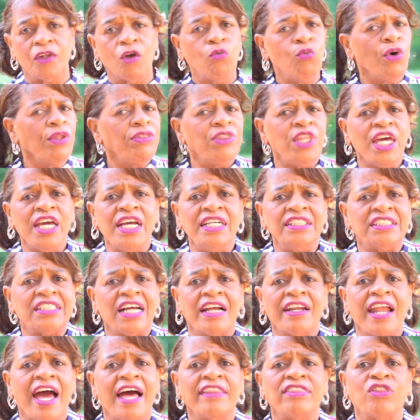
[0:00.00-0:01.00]
When things
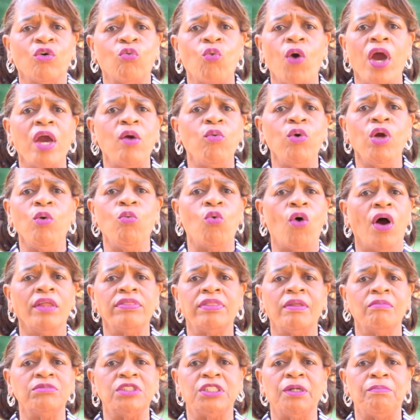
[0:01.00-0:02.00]
are not the way we
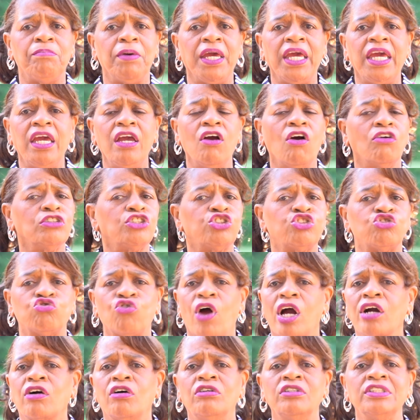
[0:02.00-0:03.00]
want them to be, or
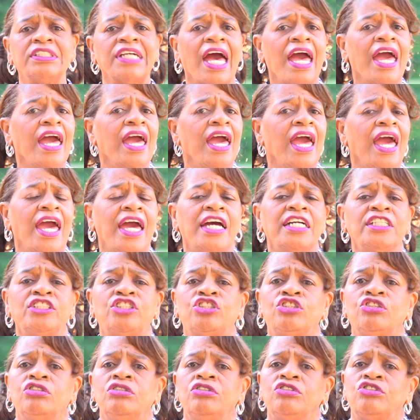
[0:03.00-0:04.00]
struggles and
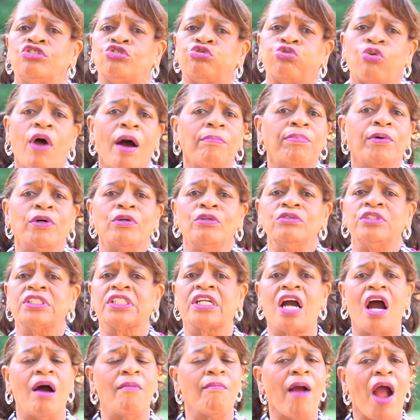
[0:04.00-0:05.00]
troubles
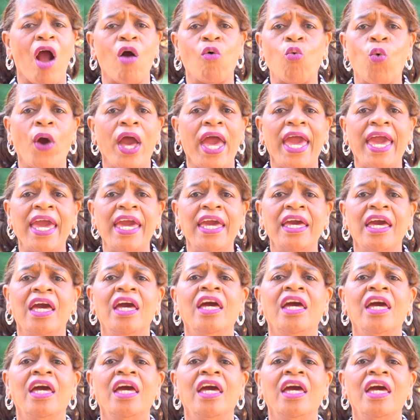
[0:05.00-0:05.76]
come our way,